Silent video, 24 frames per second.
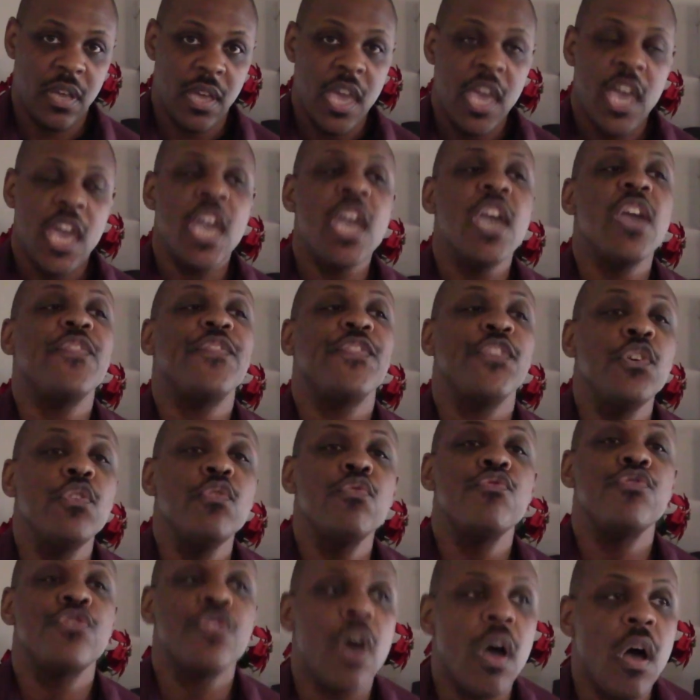If
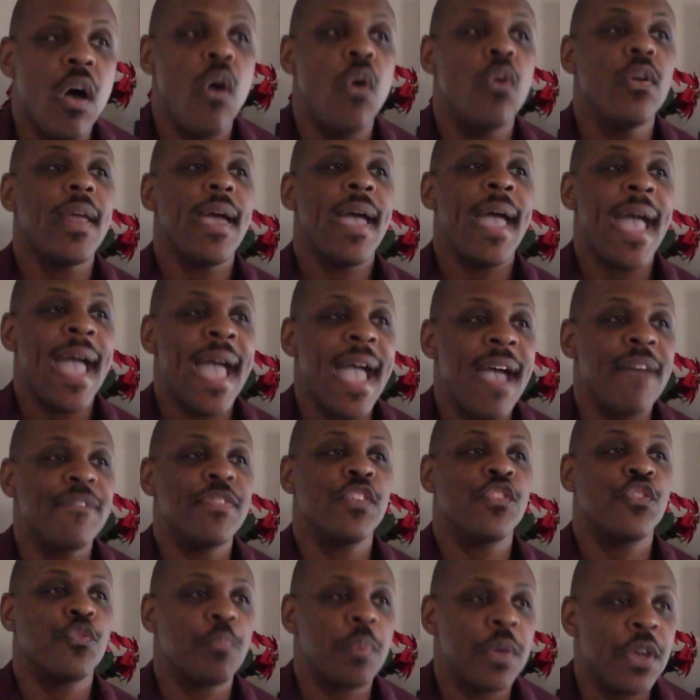you don't have
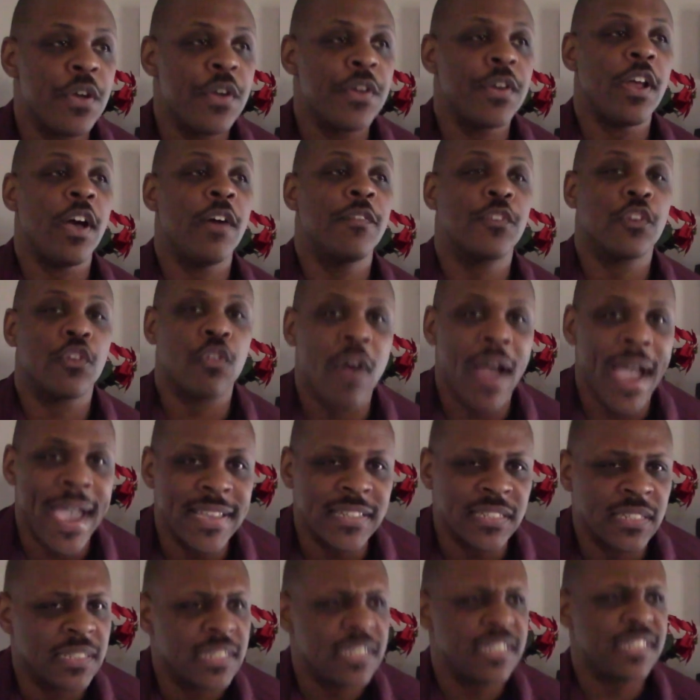the spirit of
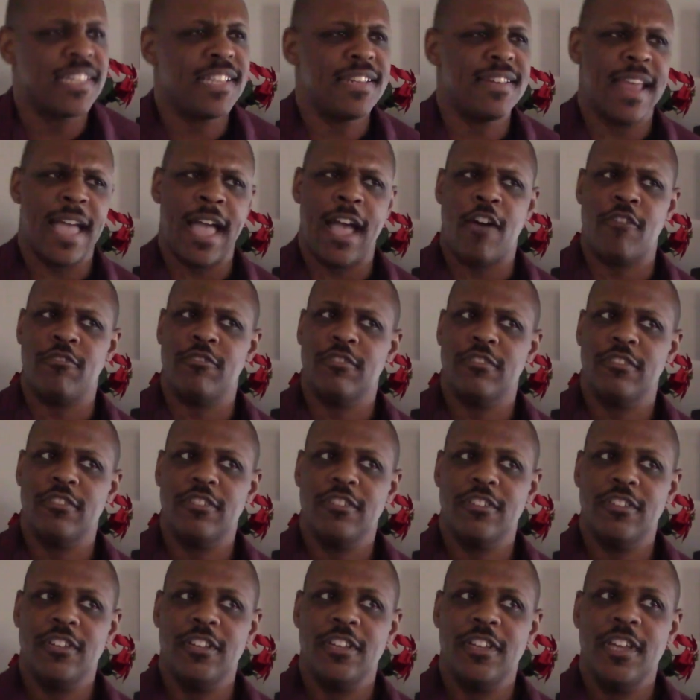Christ, listen now.
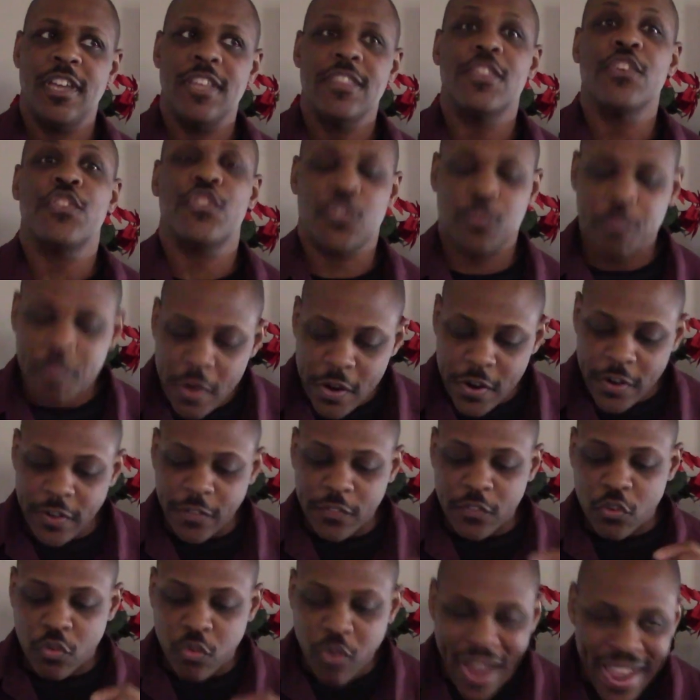The Spirit
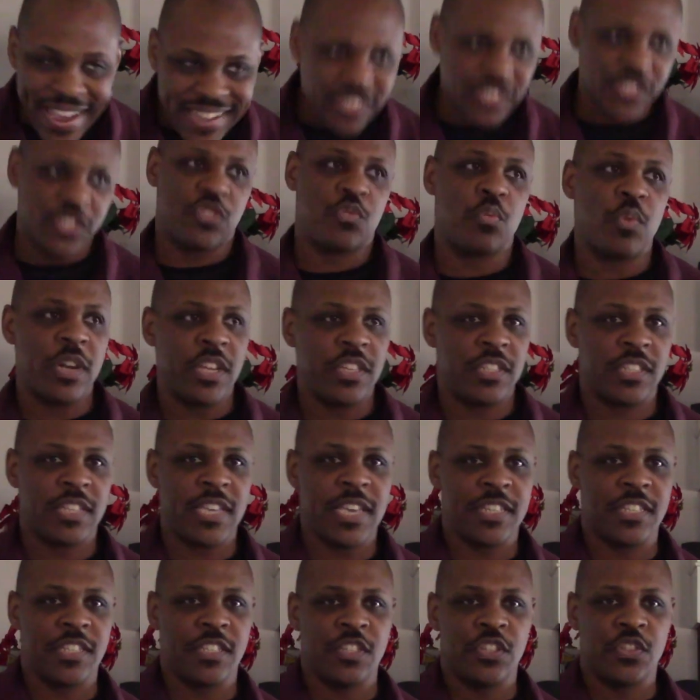of Christ is what it
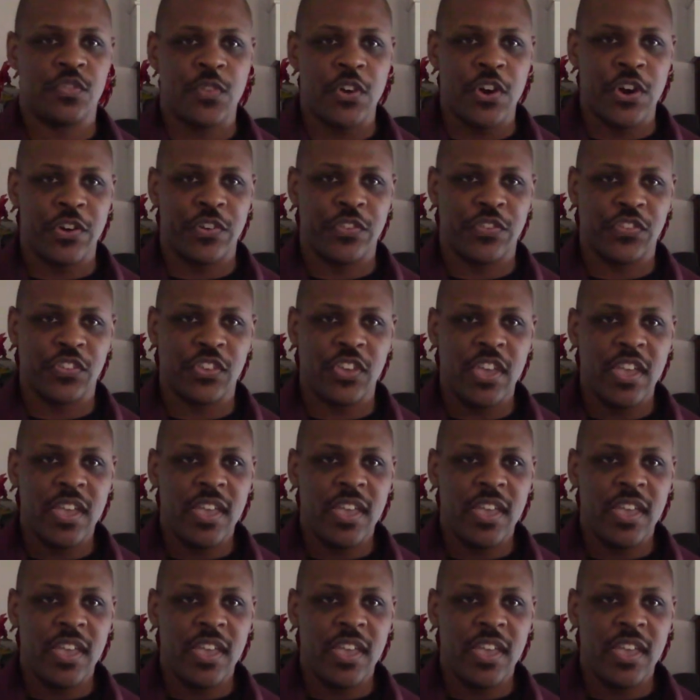says in this verse.